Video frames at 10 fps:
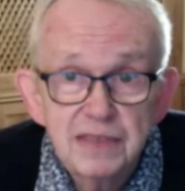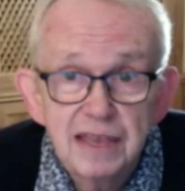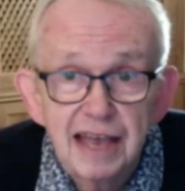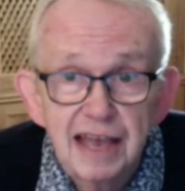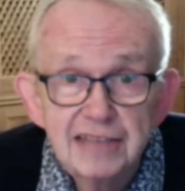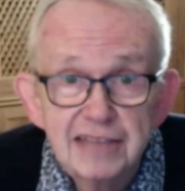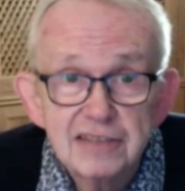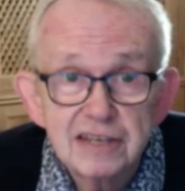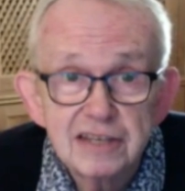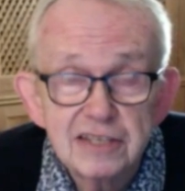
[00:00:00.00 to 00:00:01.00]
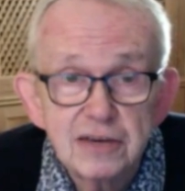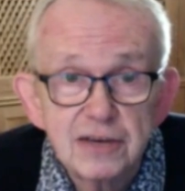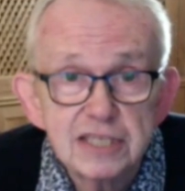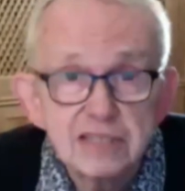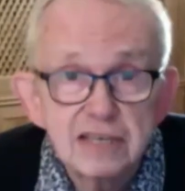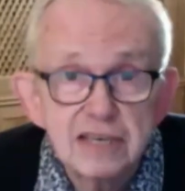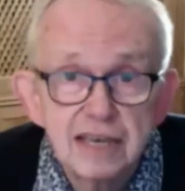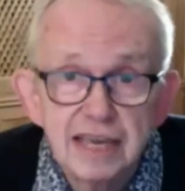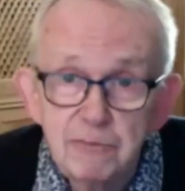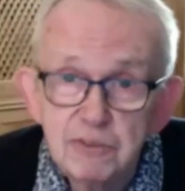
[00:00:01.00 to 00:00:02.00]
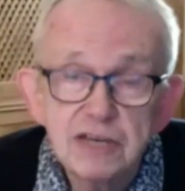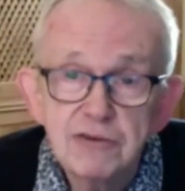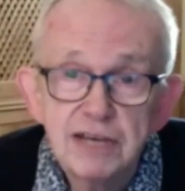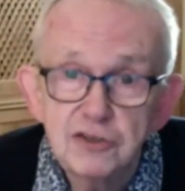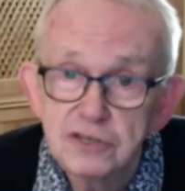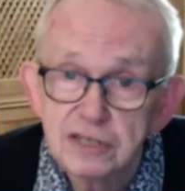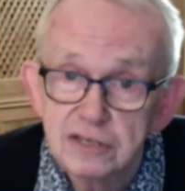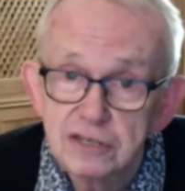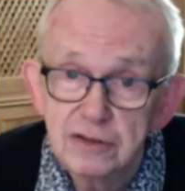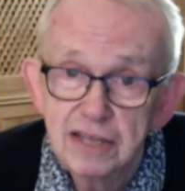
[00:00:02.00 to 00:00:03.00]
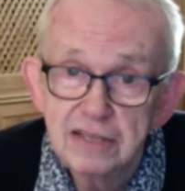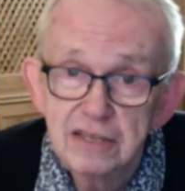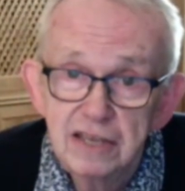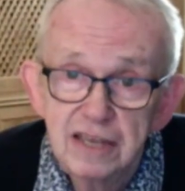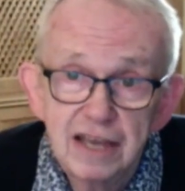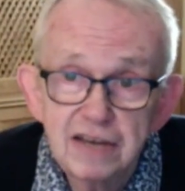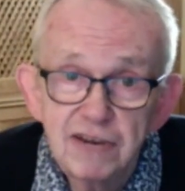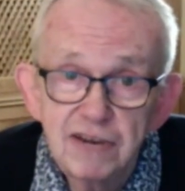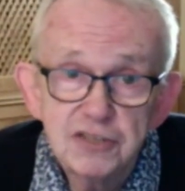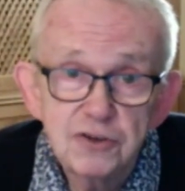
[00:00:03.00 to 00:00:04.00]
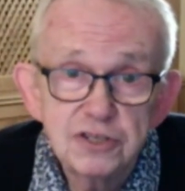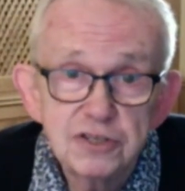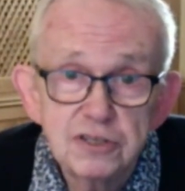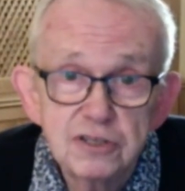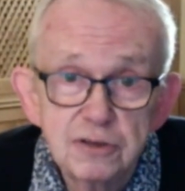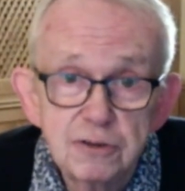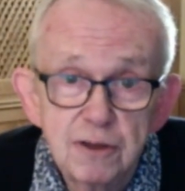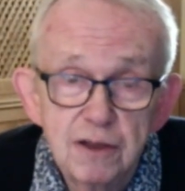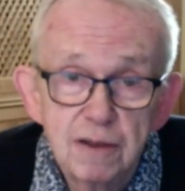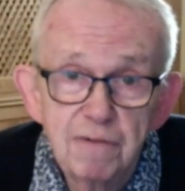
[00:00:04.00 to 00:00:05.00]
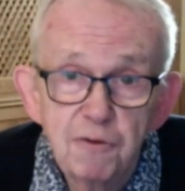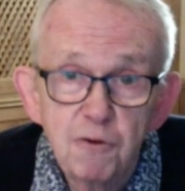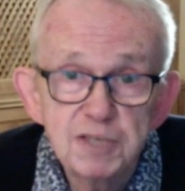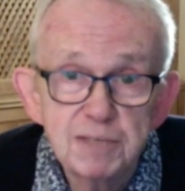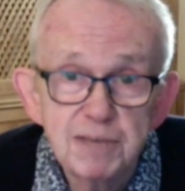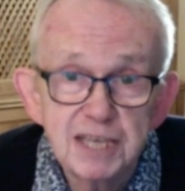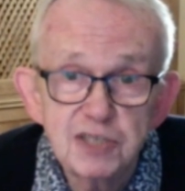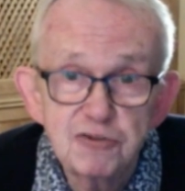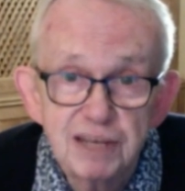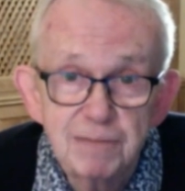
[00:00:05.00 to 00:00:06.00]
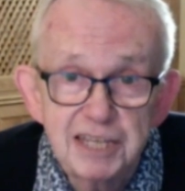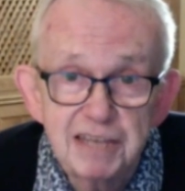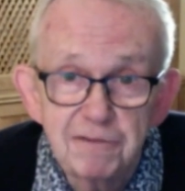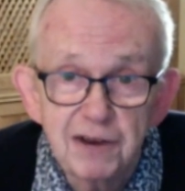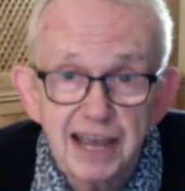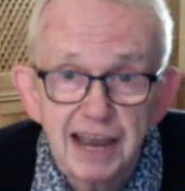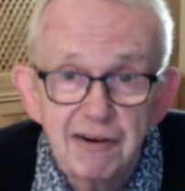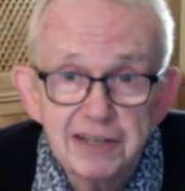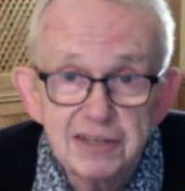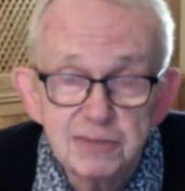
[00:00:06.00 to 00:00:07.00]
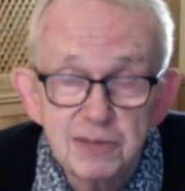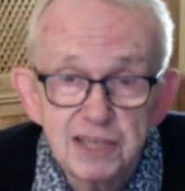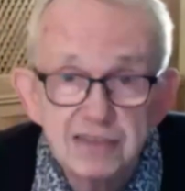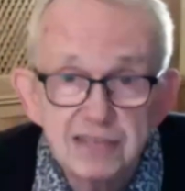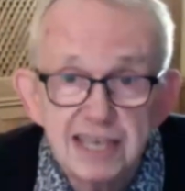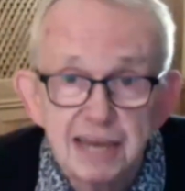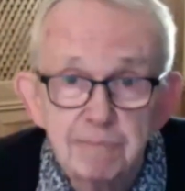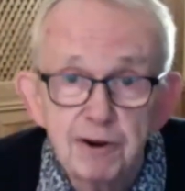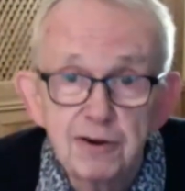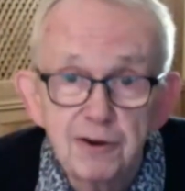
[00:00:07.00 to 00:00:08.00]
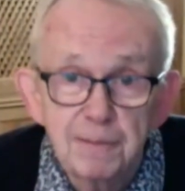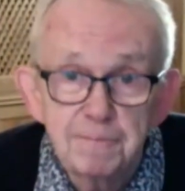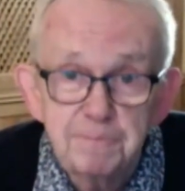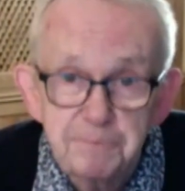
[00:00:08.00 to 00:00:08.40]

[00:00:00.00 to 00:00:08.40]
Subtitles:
And so it was a great joy to do, and a great joy to perform some extremely different characters within the same programme,